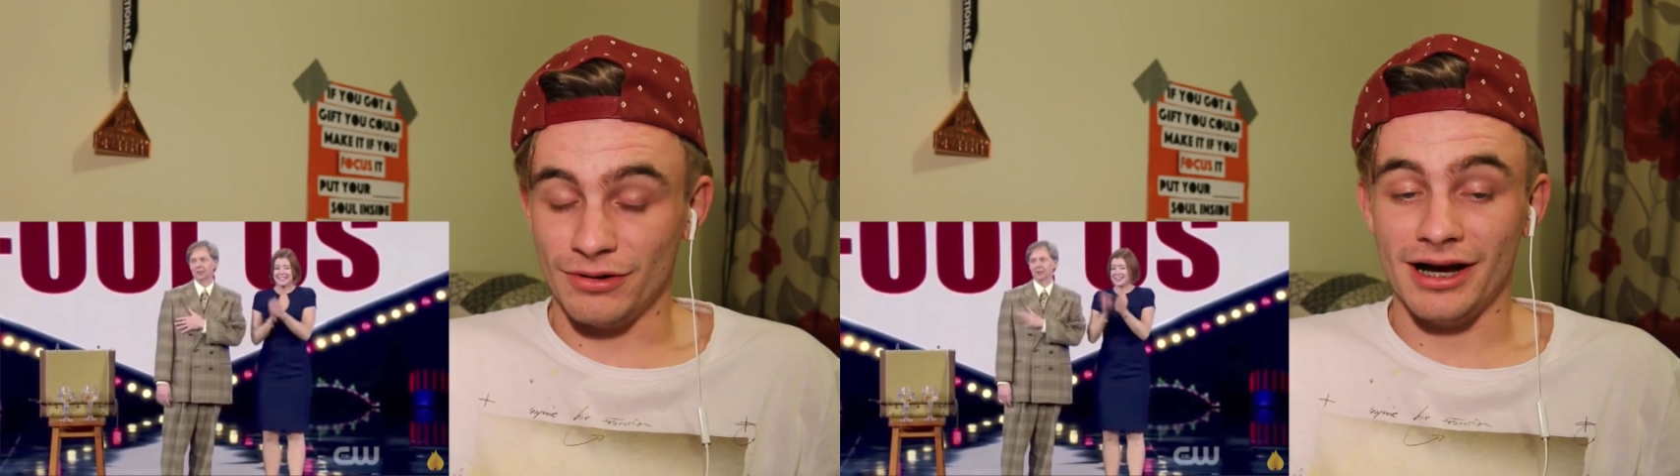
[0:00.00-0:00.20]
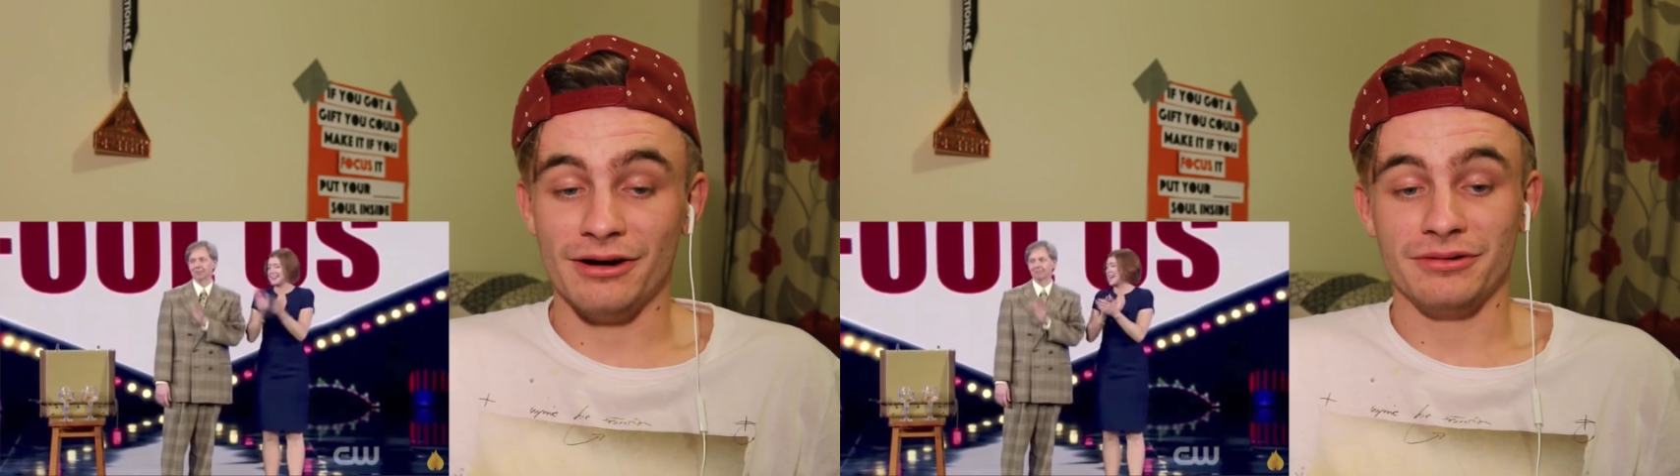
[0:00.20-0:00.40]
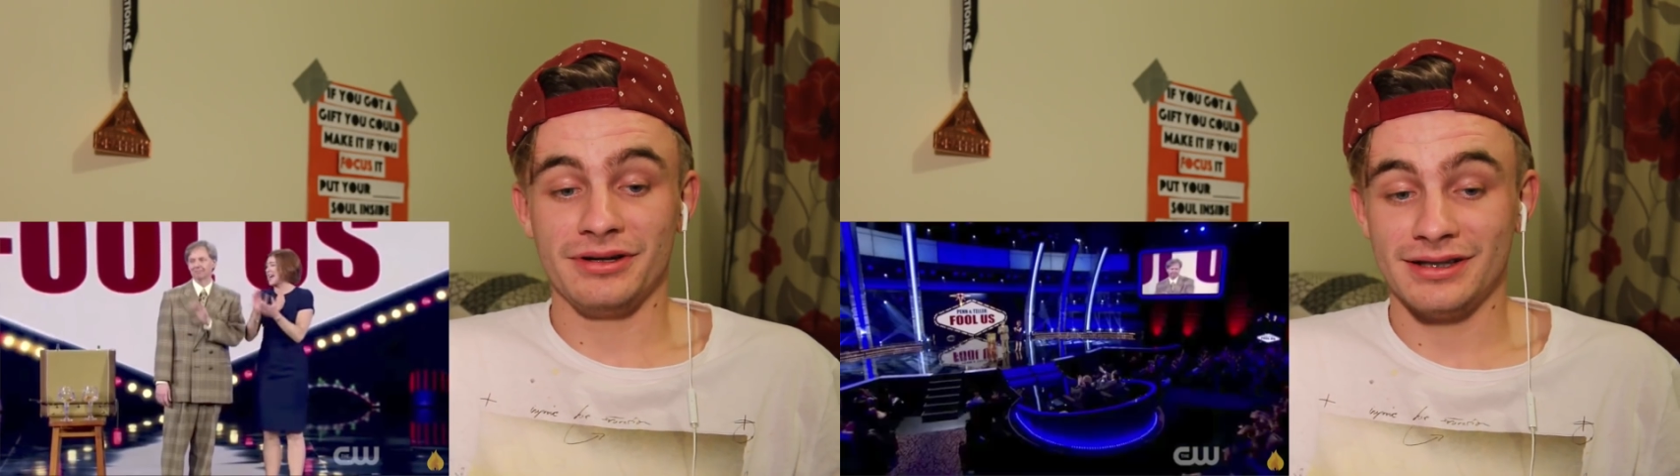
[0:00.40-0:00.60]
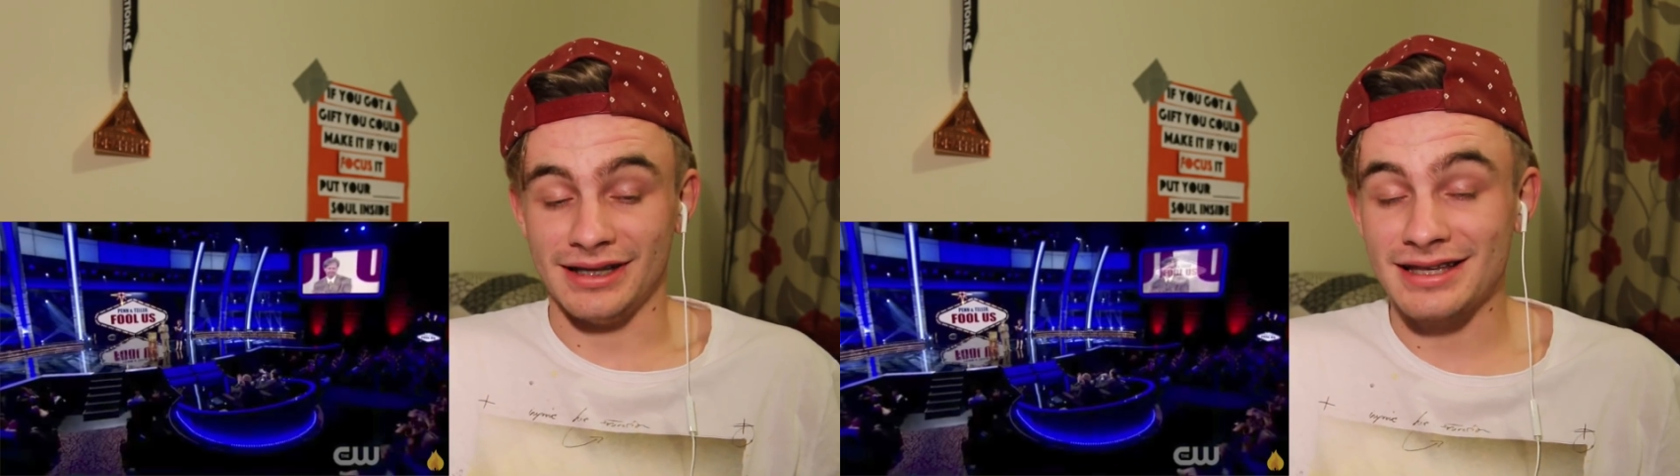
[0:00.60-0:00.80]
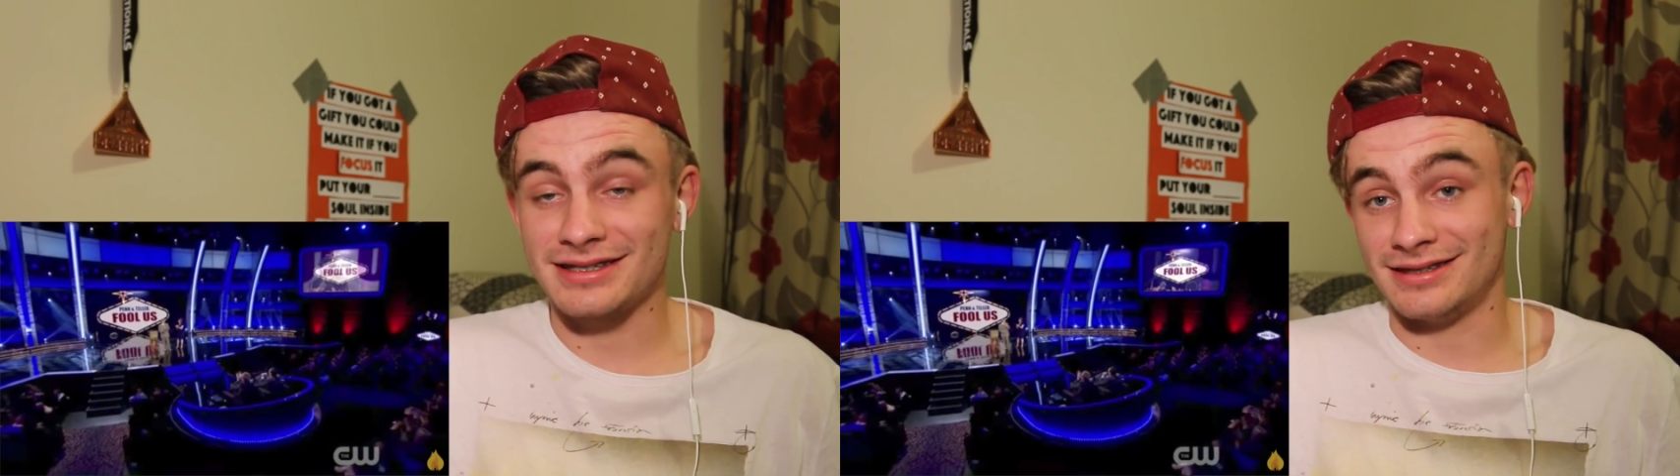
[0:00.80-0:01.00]
Wow.
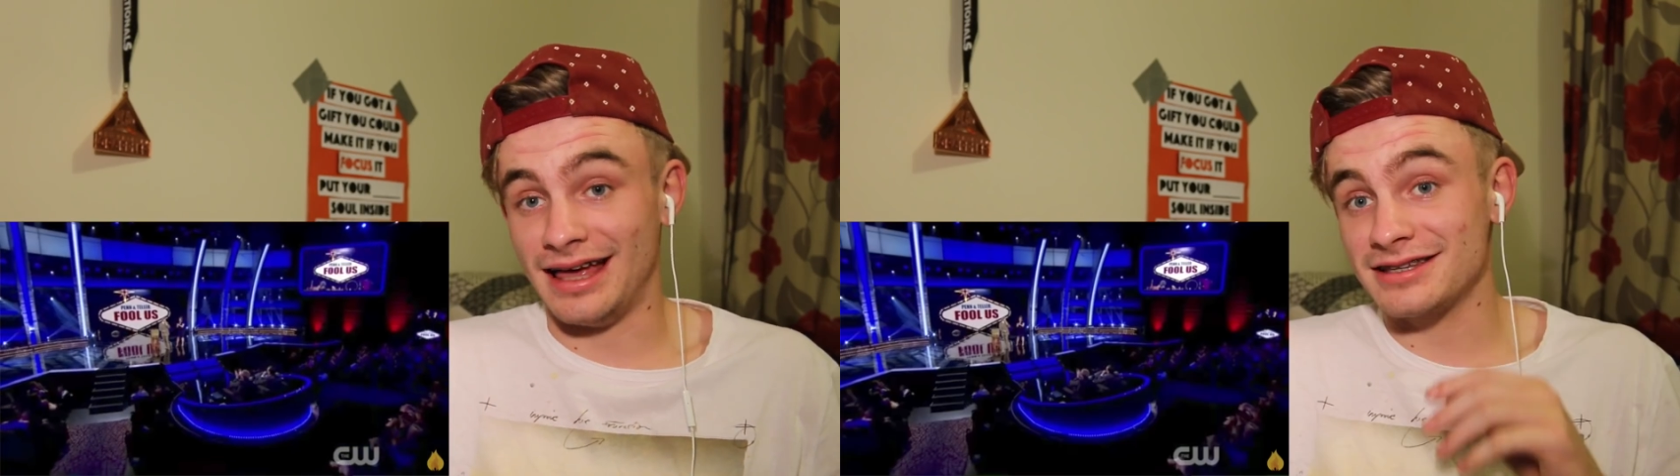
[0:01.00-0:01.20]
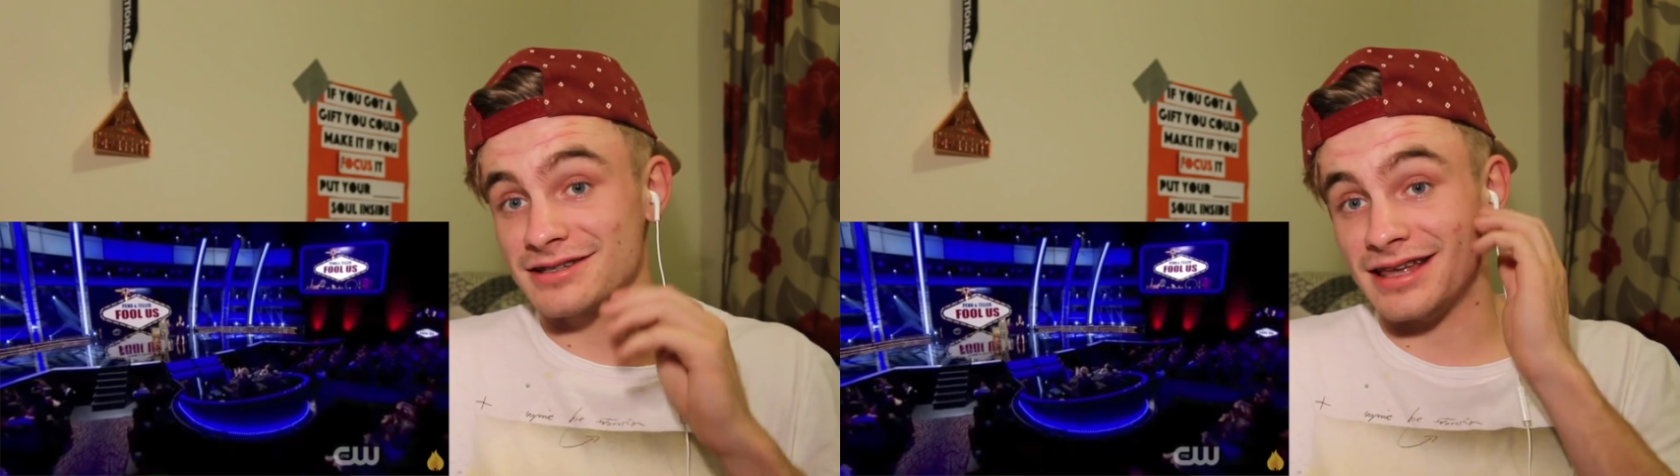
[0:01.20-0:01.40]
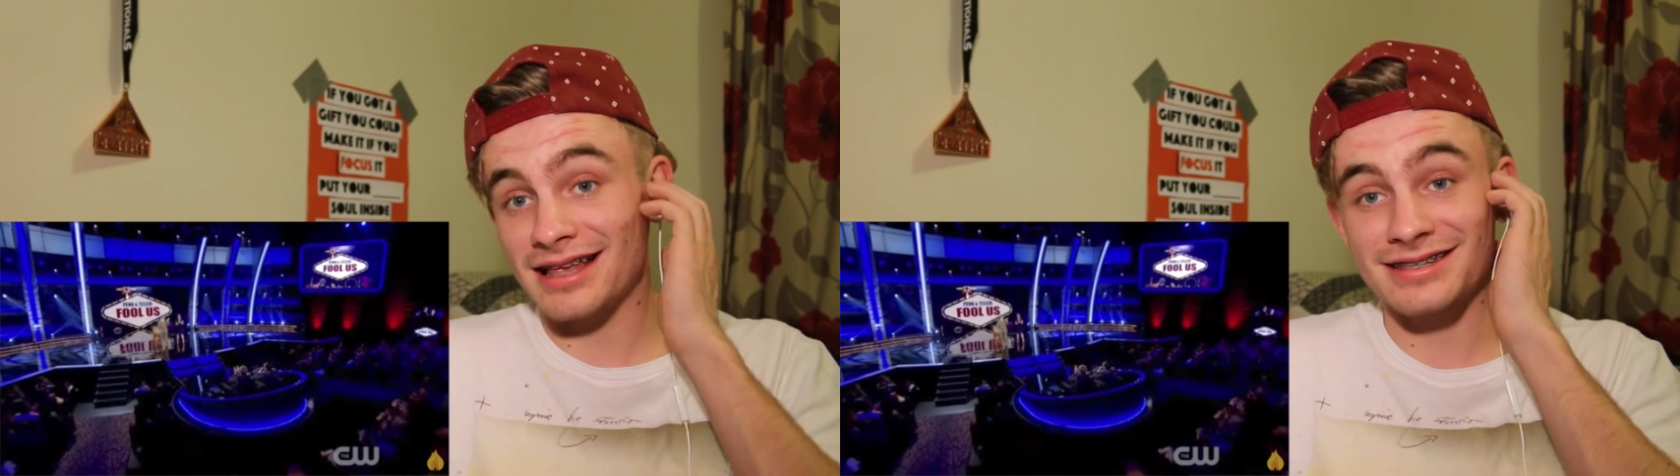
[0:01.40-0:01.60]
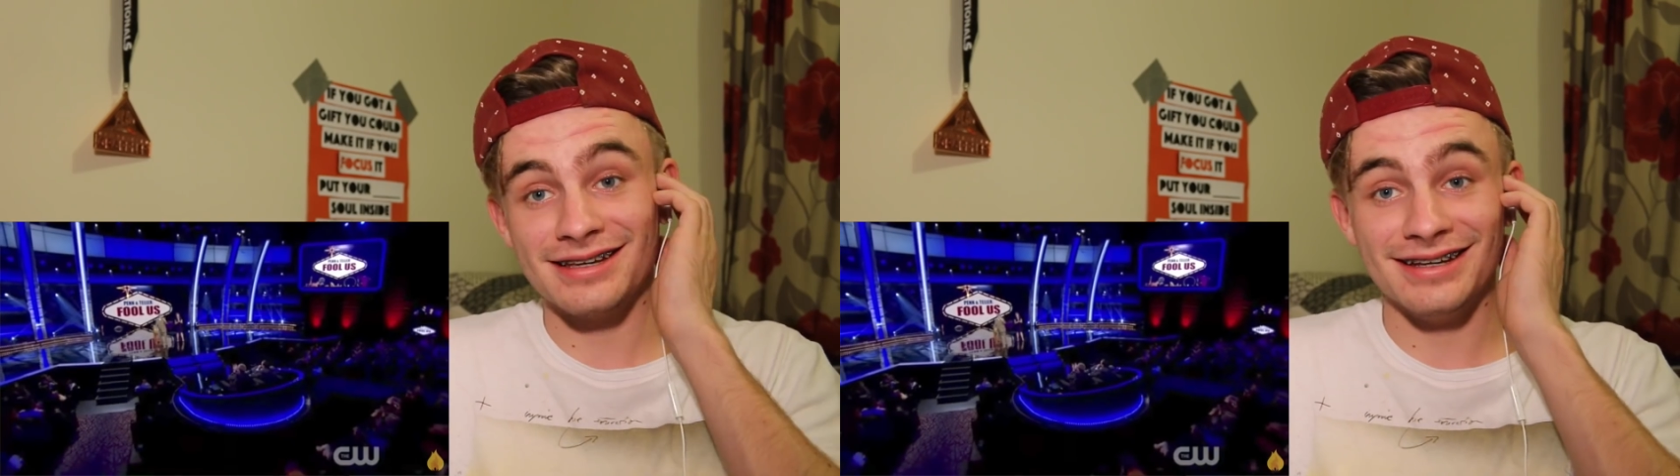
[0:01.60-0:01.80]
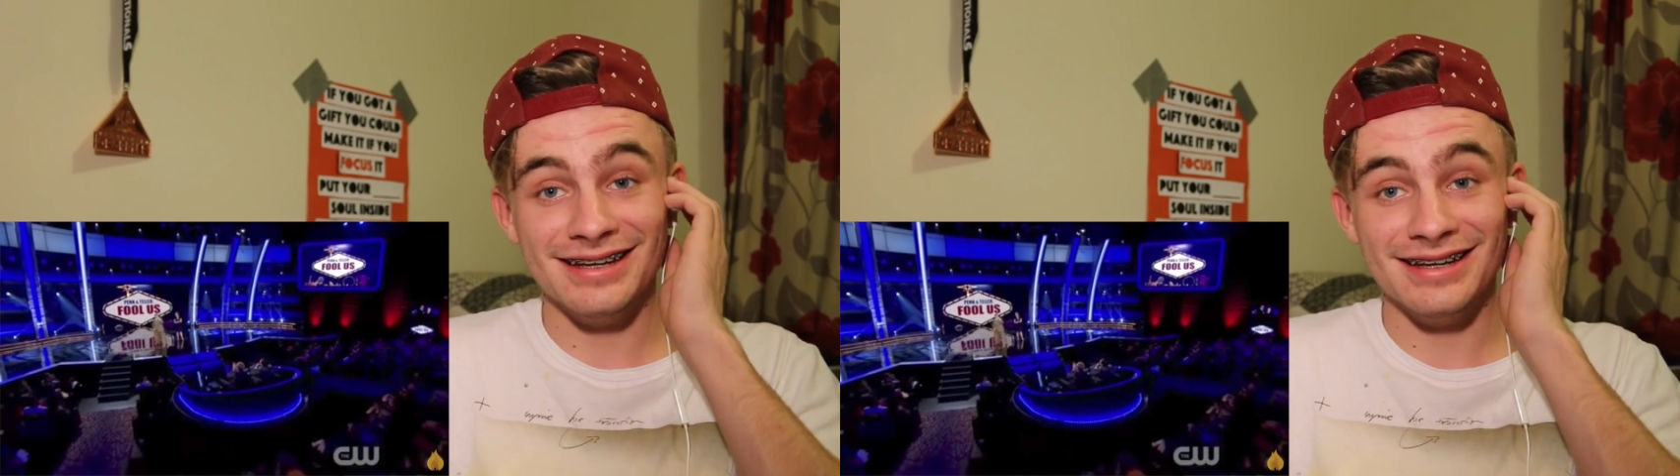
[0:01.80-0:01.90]
That's an